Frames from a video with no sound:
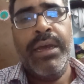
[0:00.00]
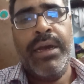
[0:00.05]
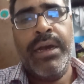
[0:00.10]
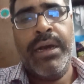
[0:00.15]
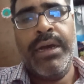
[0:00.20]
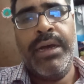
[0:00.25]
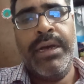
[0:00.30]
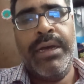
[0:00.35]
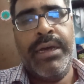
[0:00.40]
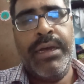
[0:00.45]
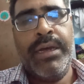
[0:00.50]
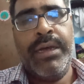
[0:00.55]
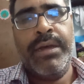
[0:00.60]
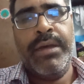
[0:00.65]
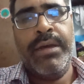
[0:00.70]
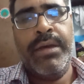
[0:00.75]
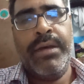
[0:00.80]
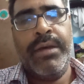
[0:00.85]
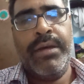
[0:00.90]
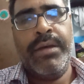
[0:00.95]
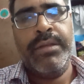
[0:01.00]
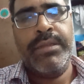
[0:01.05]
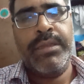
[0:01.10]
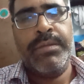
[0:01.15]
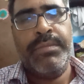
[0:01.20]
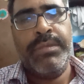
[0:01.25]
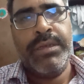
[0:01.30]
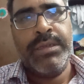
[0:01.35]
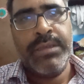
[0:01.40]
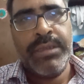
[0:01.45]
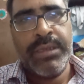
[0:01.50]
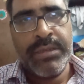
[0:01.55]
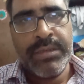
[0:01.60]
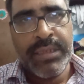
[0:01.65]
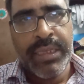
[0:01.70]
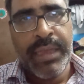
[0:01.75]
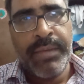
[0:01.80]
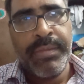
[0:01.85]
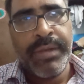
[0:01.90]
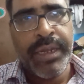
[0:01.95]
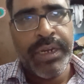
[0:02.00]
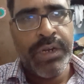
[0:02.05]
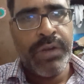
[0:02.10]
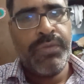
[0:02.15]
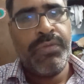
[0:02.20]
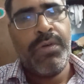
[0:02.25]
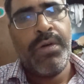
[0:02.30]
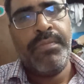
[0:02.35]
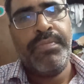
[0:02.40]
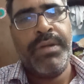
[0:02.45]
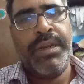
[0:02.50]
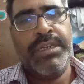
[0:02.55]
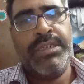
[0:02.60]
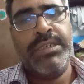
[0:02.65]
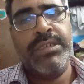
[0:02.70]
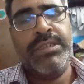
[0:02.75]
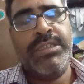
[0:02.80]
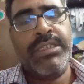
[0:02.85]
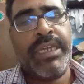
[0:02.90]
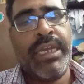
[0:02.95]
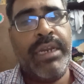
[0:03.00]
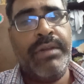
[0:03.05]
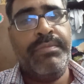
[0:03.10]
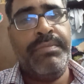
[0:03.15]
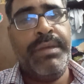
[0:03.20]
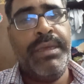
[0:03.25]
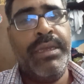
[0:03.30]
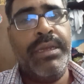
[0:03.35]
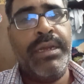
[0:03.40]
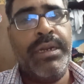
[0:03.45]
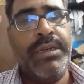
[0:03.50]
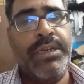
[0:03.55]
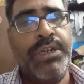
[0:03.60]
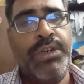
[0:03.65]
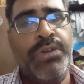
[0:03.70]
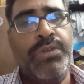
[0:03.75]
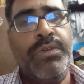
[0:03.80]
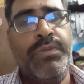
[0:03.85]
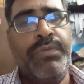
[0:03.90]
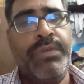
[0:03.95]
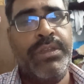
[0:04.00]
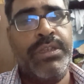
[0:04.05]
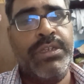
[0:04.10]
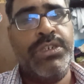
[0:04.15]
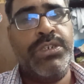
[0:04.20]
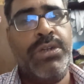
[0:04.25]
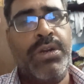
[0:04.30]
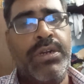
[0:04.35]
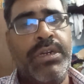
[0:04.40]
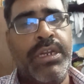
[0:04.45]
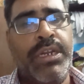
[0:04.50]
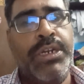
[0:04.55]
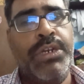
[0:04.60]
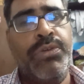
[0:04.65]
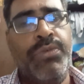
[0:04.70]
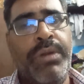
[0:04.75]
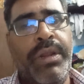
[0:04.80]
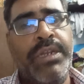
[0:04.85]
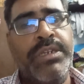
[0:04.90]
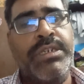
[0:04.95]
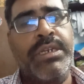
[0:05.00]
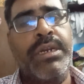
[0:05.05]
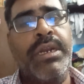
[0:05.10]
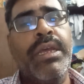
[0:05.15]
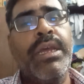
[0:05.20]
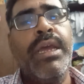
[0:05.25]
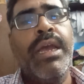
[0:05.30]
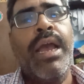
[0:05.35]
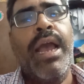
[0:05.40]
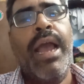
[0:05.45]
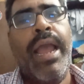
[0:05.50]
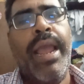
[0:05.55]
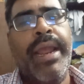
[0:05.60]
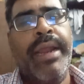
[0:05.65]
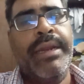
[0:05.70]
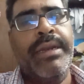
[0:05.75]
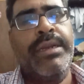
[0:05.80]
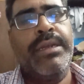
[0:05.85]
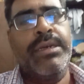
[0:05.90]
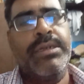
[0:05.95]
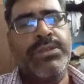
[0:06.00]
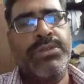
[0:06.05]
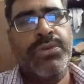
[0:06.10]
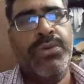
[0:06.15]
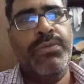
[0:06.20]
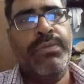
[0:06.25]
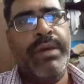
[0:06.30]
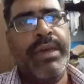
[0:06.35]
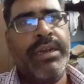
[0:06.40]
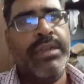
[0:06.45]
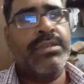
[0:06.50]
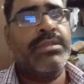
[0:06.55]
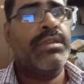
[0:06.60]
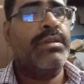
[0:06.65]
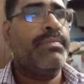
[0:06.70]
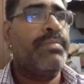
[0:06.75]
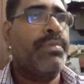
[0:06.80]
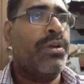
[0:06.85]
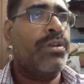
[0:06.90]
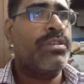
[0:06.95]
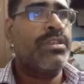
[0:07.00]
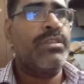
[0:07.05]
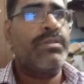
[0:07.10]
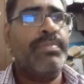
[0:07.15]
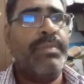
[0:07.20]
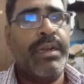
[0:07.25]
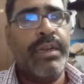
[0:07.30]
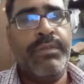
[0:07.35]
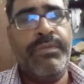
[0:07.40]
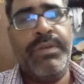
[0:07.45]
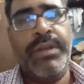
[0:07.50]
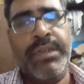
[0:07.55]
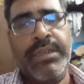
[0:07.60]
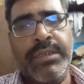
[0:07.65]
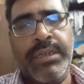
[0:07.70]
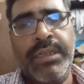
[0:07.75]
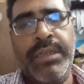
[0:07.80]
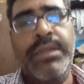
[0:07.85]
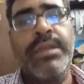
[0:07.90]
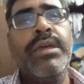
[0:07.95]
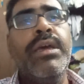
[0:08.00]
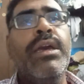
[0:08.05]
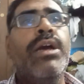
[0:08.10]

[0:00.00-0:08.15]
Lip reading: the same kind of operations can be continued for the shorter duration. And so whereas in process manufacturing,